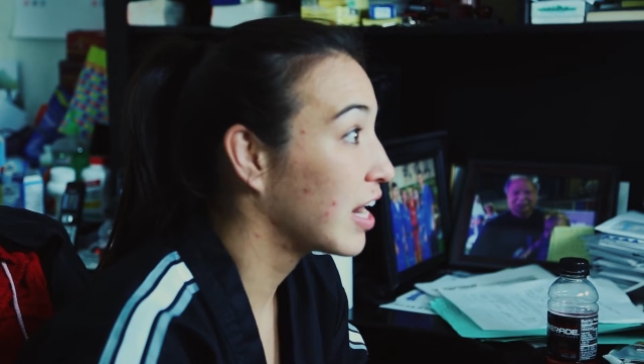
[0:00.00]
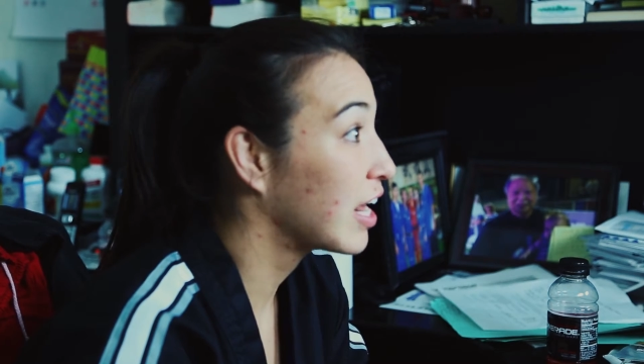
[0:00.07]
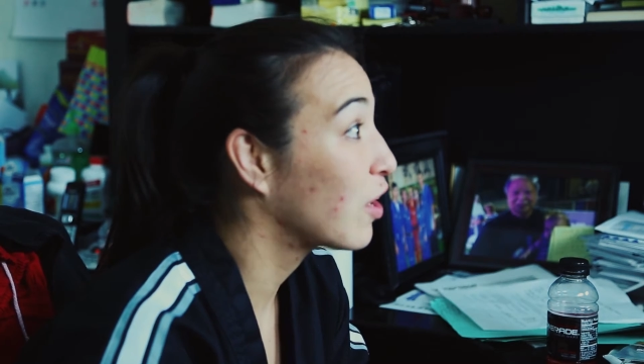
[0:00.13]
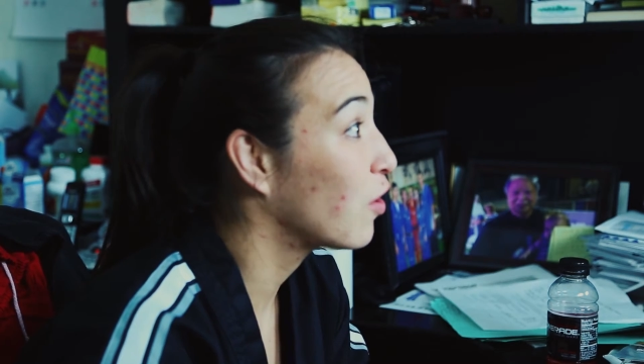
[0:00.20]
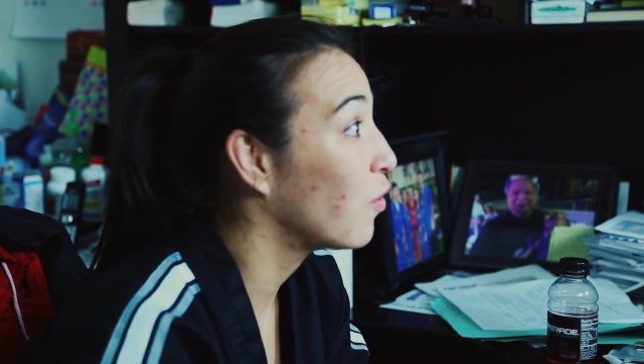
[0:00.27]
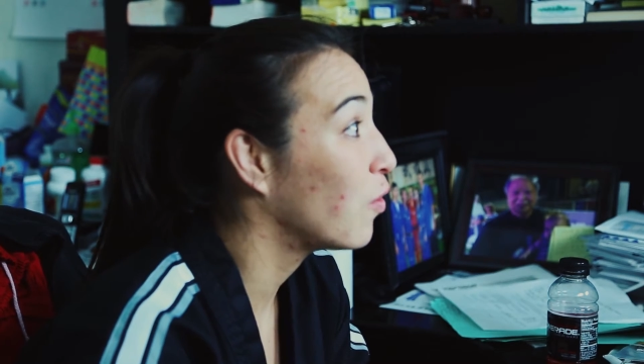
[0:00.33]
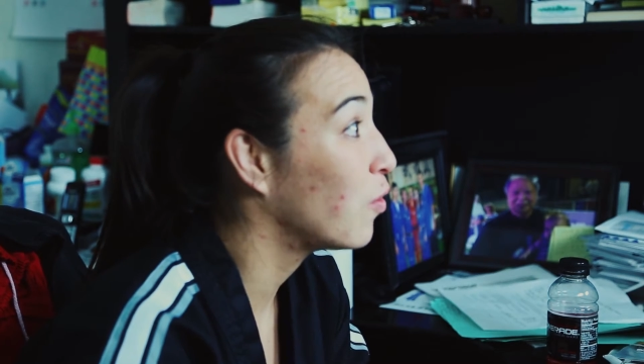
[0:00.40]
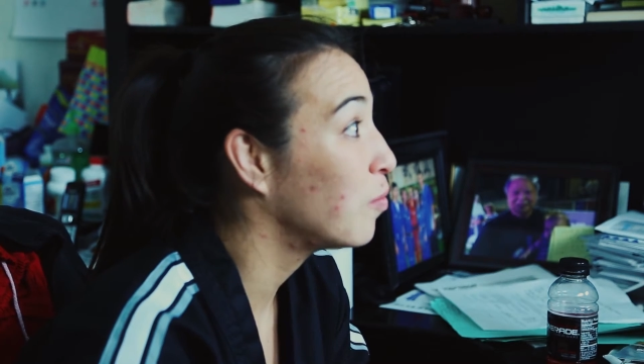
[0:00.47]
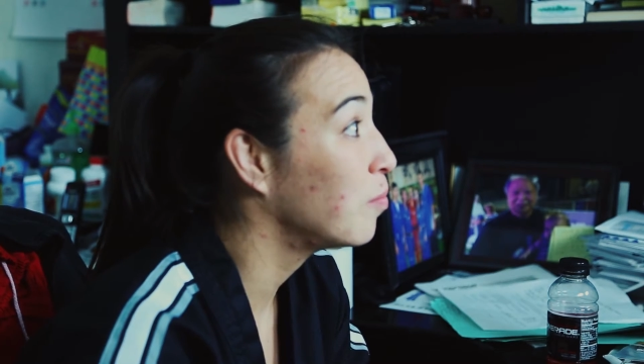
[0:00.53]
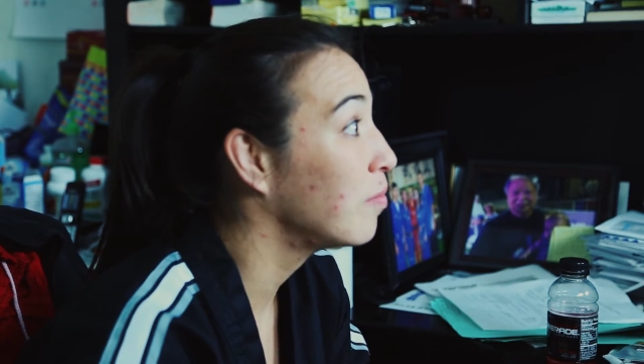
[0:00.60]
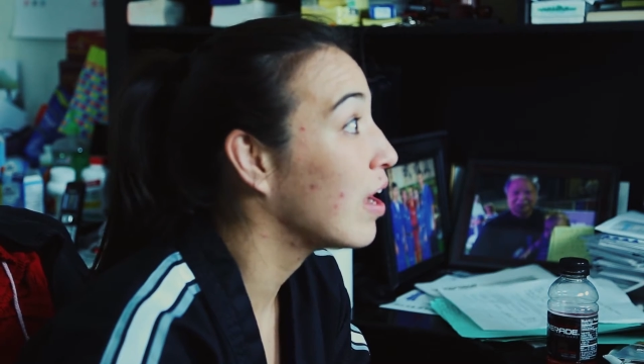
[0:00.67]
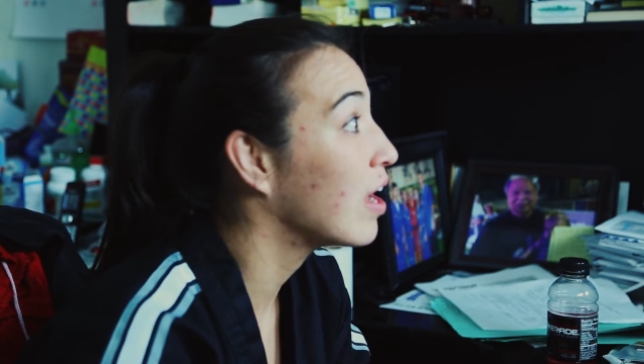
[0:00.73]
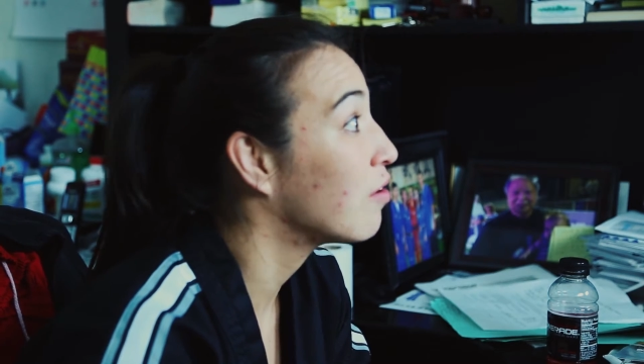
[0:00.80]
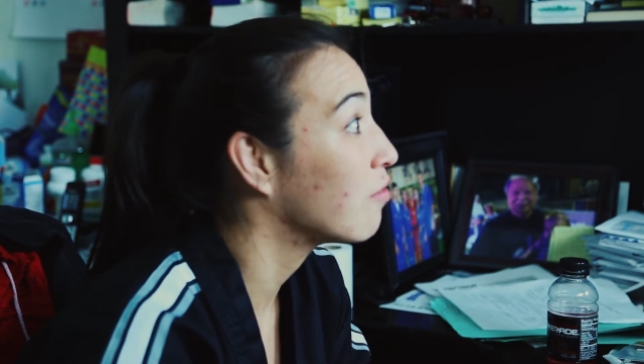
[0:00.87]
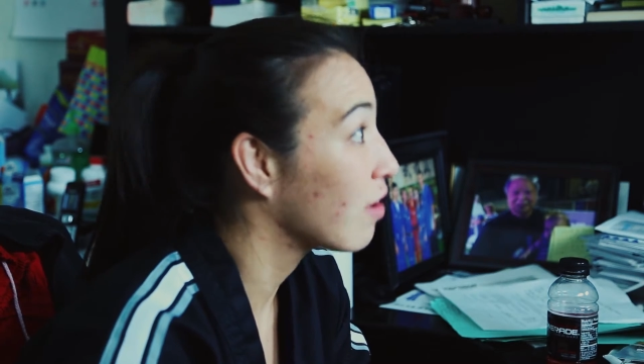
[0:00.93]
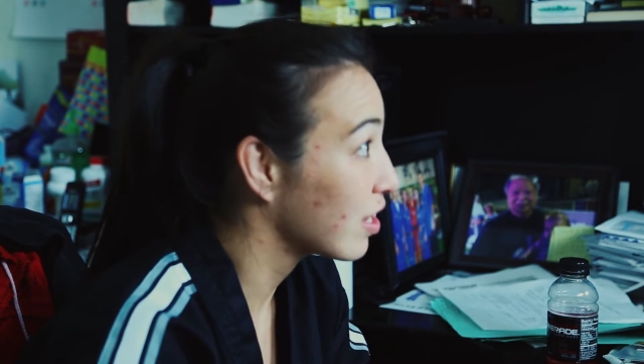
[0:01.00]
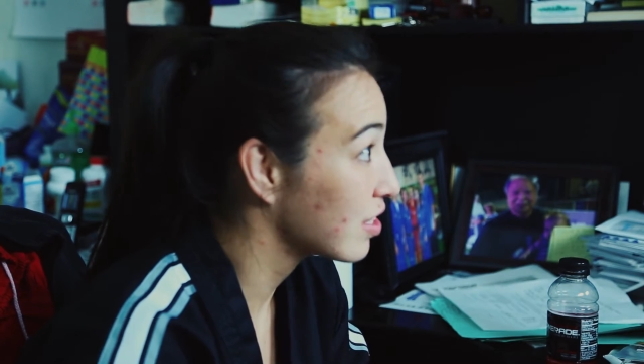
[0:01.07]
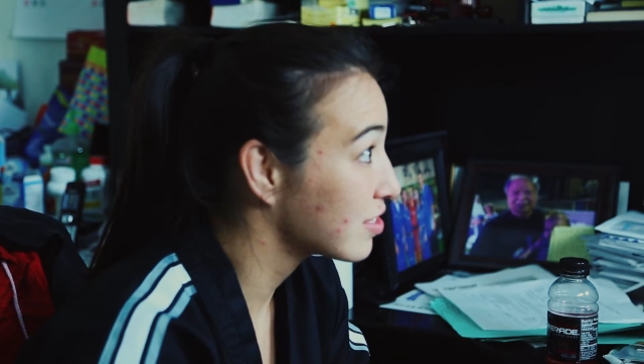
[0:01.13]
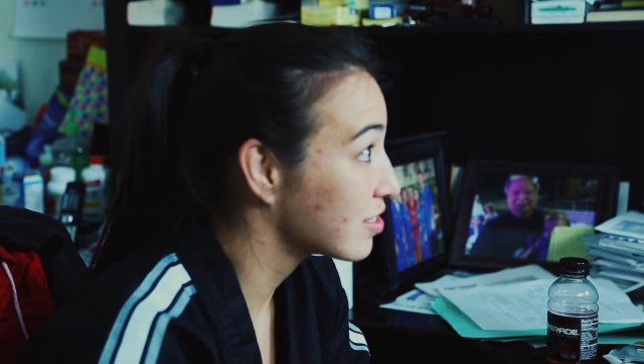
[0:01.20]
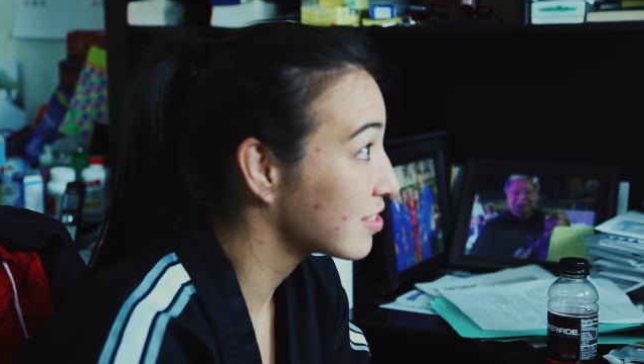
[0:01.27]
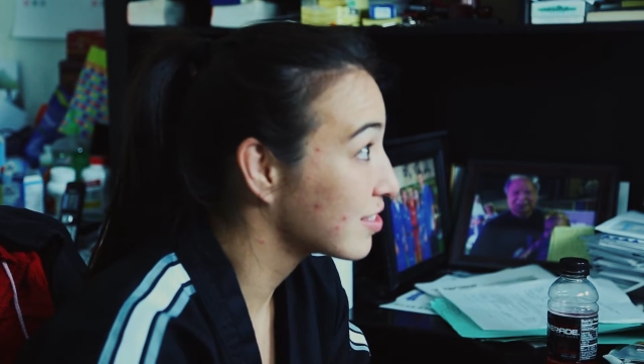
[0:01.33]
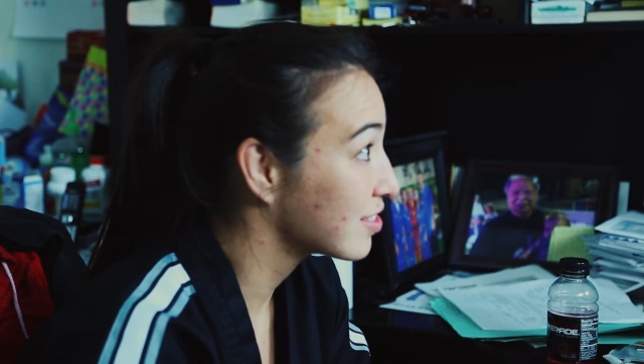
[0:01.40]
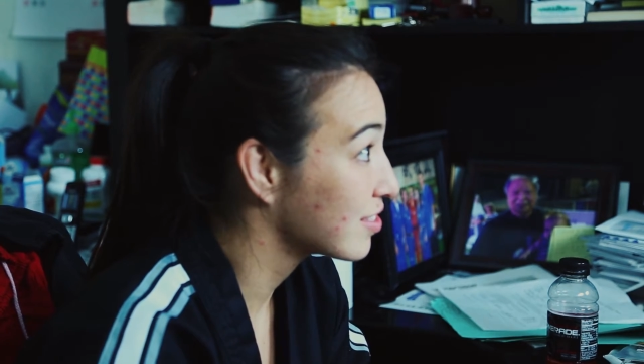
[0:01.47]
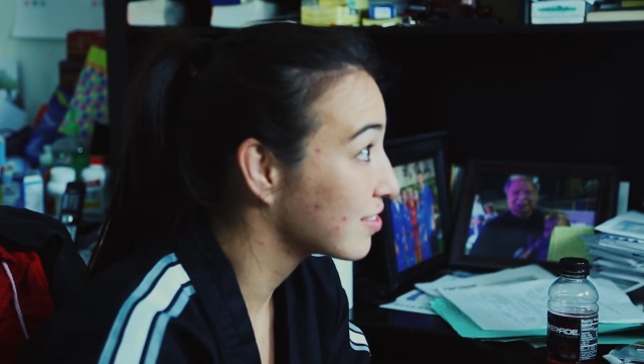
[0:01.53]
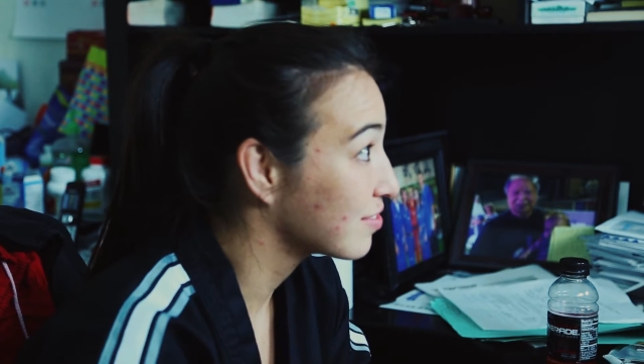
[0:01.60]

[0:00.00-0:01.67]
then I go home and rest.